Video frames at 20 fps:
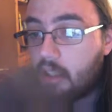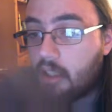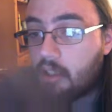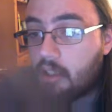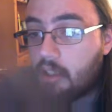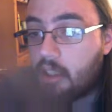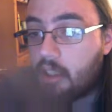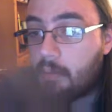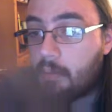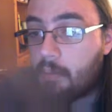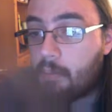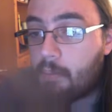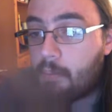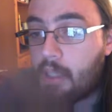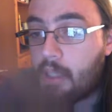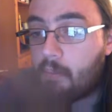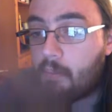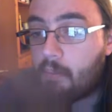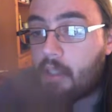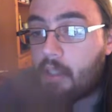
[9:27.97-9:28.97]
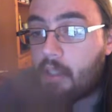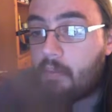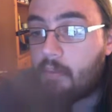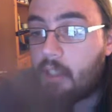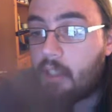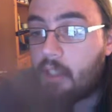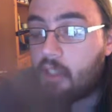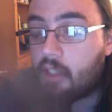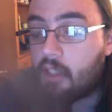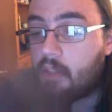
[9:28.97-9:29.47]
She's been pampering
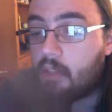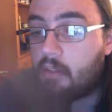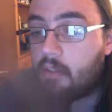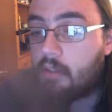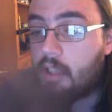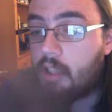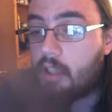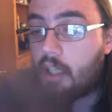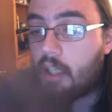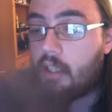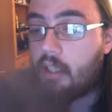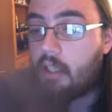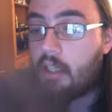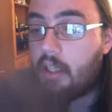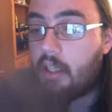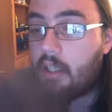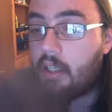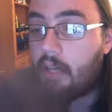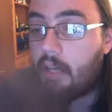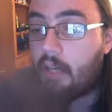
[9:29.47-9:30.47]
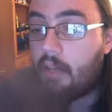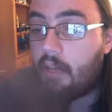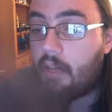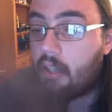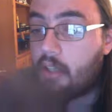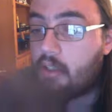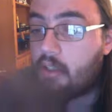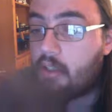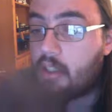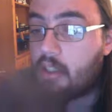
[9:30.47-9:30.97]
me so much lately that I'm
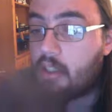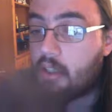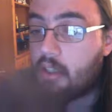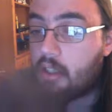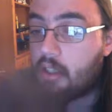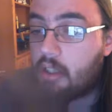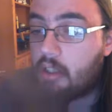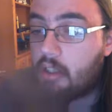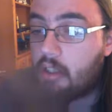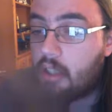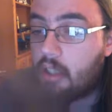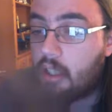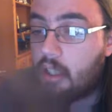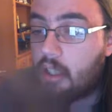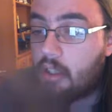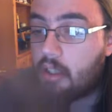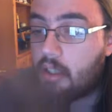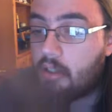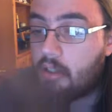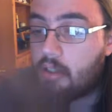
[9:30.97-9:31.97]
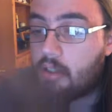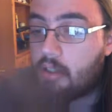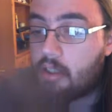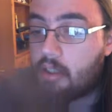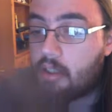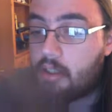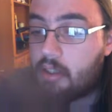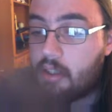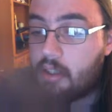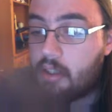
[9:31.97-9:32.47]
actually starting to get a little
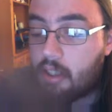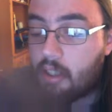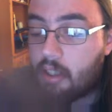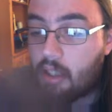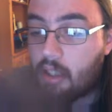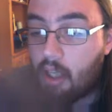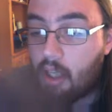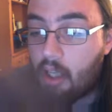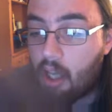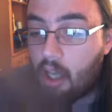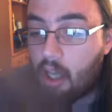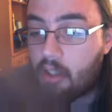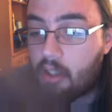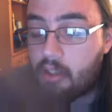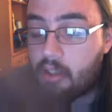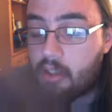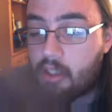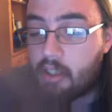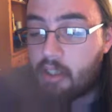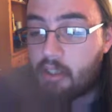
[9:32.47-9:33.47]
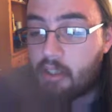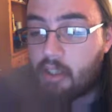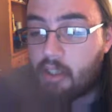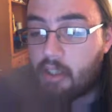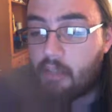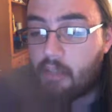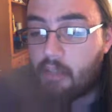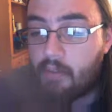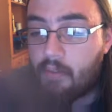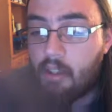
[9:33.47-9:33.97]
sick, sick
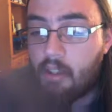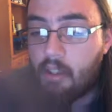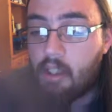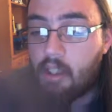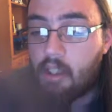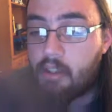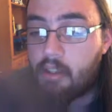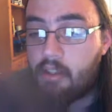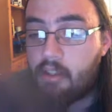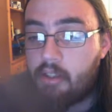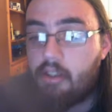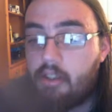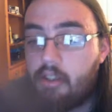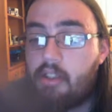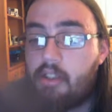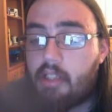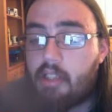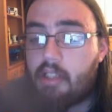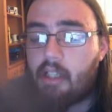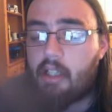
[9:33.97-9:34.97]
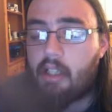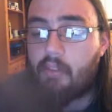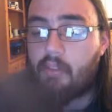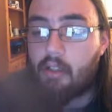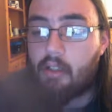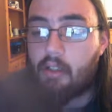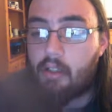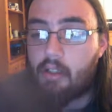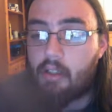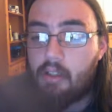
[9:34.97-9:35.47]
of, sick of
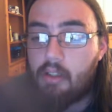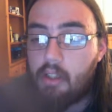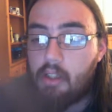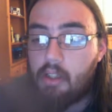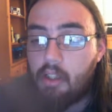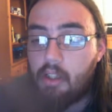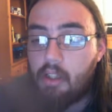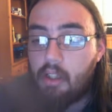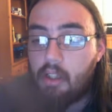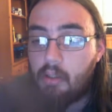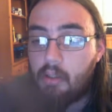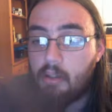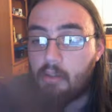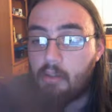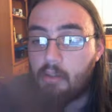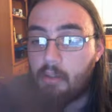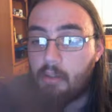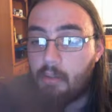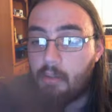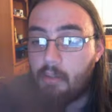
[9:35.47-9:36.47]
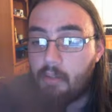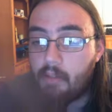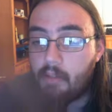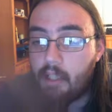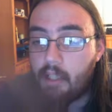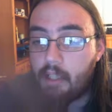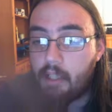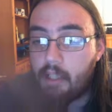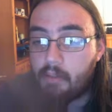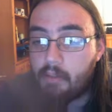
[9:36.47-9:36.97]
her. But when Mama
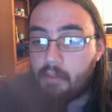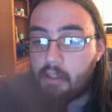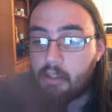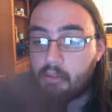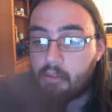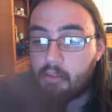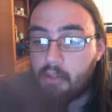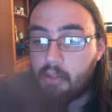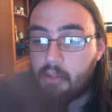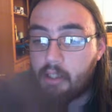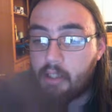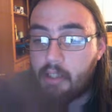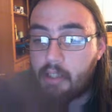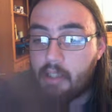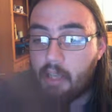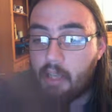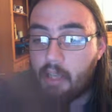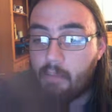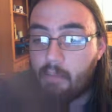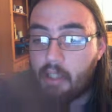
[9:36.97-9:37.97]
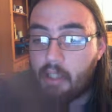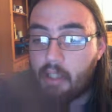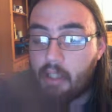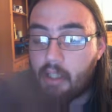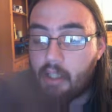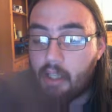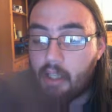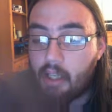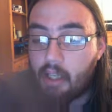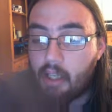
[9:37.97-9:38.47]
asked me to trick that man,
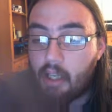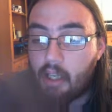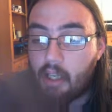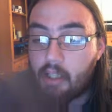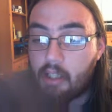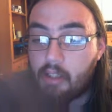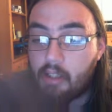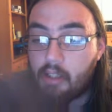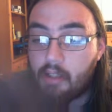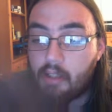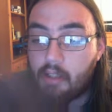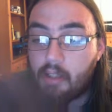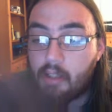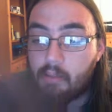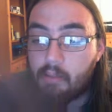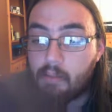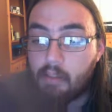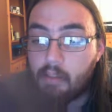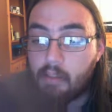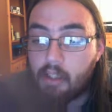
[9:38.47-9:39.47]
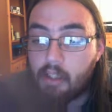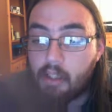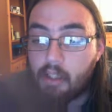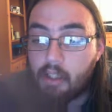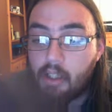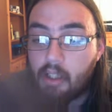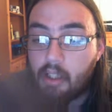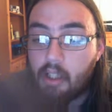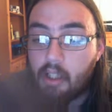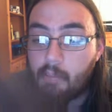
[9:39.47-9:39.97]
I I knew it would
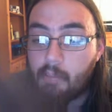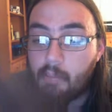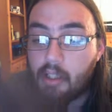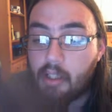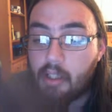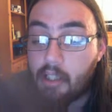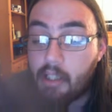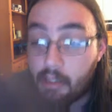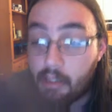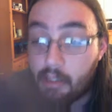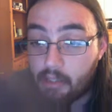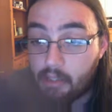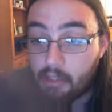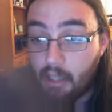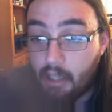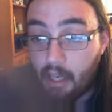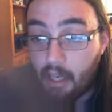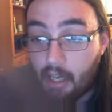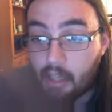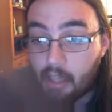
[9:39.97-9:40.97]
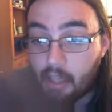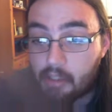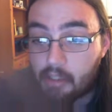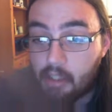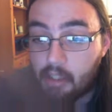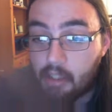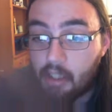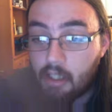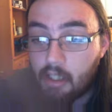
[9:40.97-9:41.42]
be an easy task.